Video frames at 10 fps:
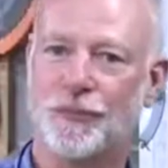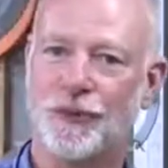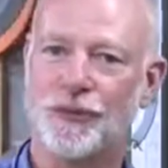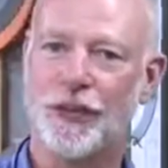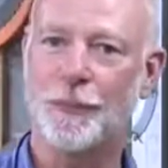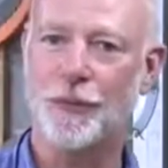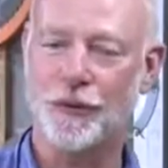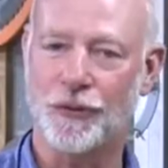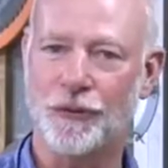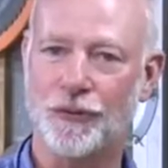
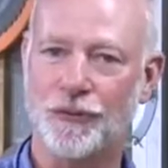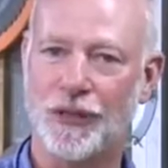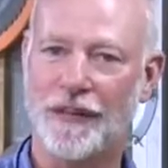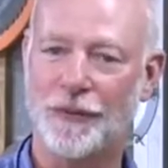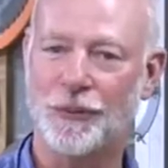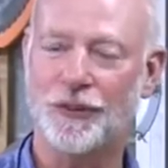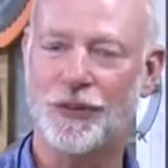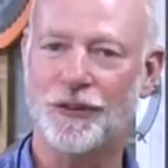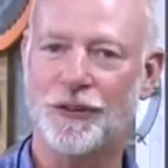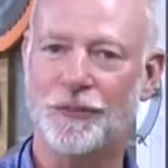receptacles, which you have
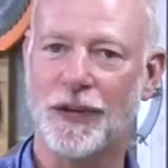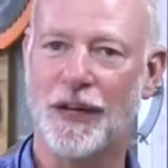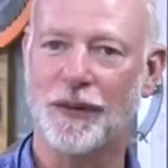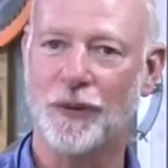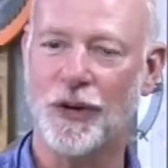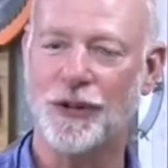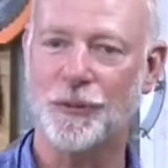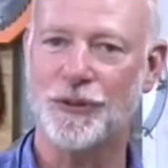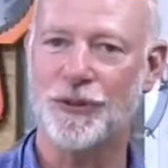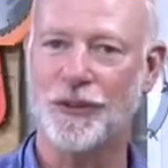upstairs behind the
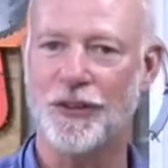washing machine.